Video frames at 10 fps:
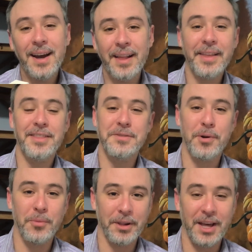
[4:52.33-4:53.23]
I like this
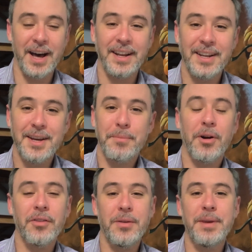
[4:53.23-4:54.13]
poem a lot,
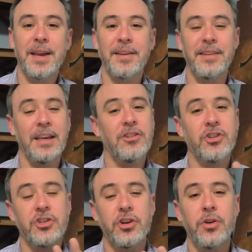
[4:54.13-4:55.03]
partly because it
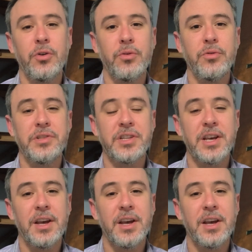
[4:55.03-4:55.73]
shows